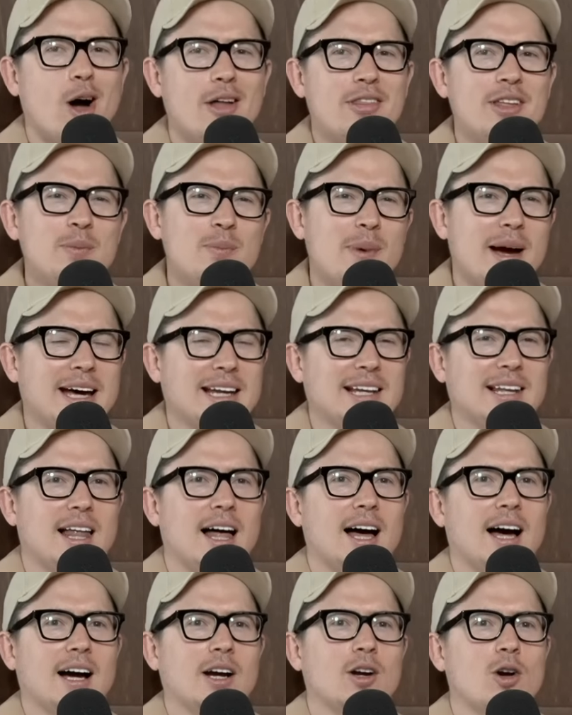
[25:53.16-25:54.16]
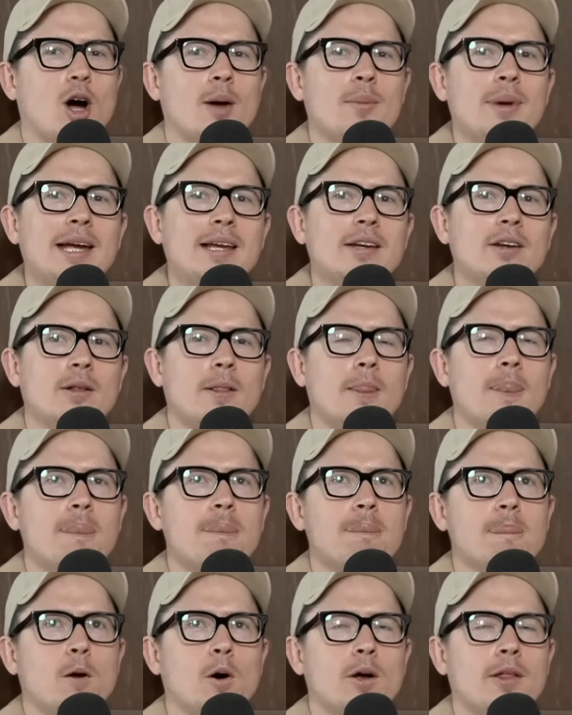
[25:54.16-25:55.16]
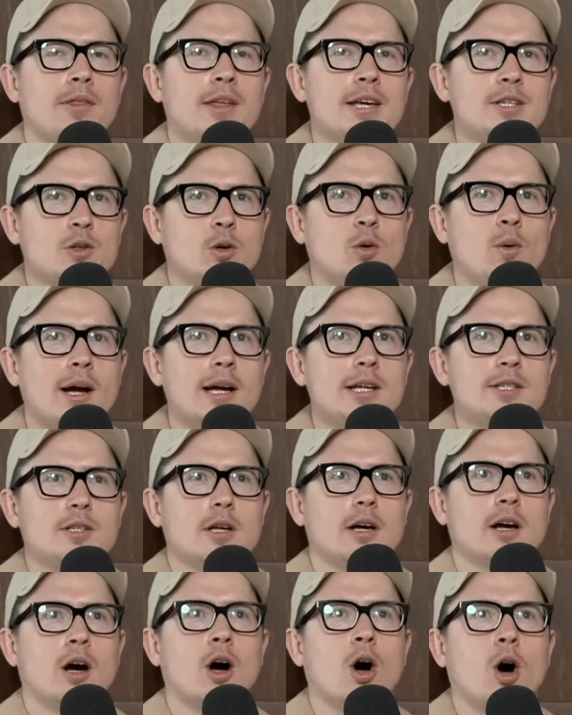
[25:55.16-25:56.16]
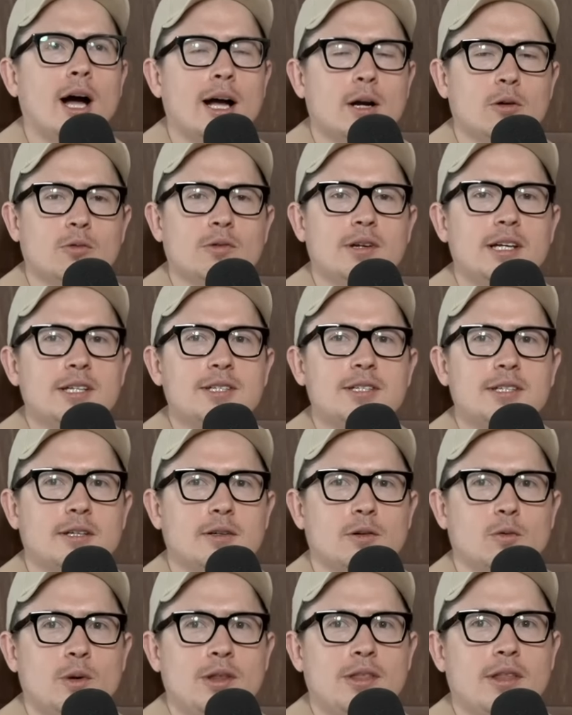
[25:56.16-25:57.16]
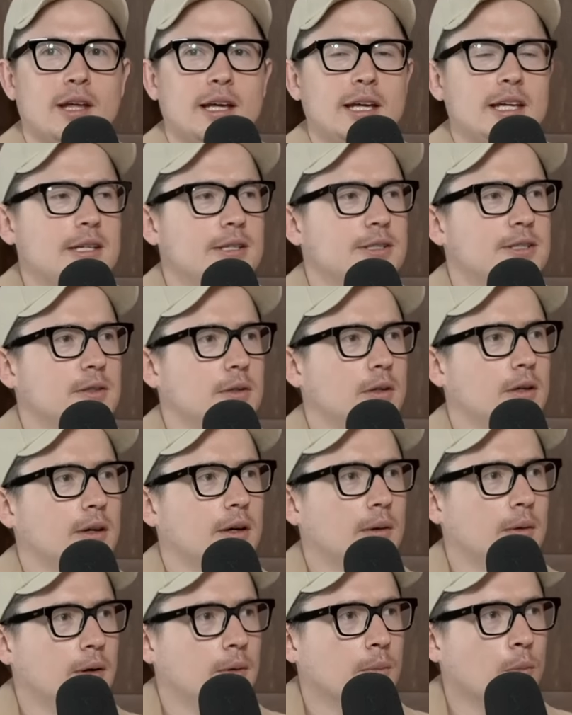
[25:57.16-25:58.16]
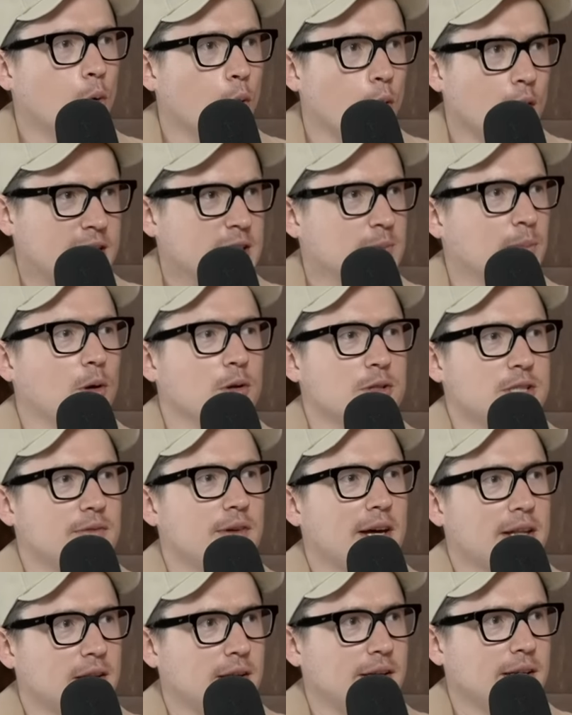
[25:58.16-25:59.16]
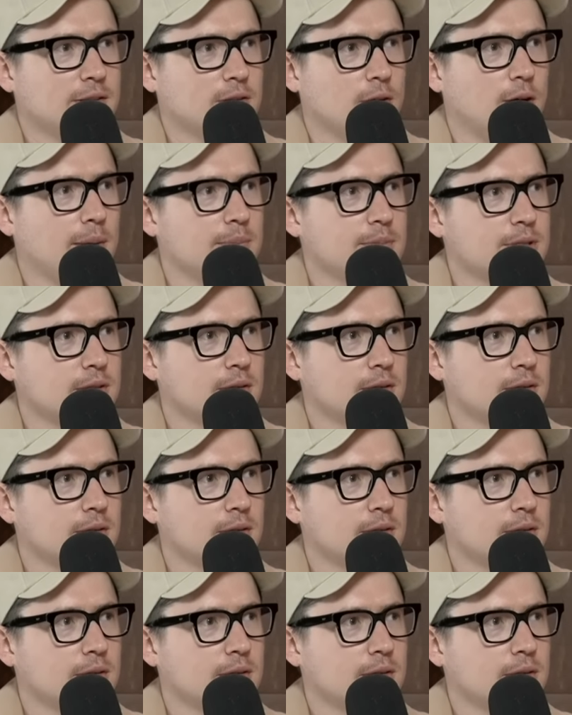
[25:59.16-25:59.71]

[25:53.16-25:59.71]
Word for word: I think bad luck. Yeah. I mean, there's always a higher risk with these more explosive athletic types.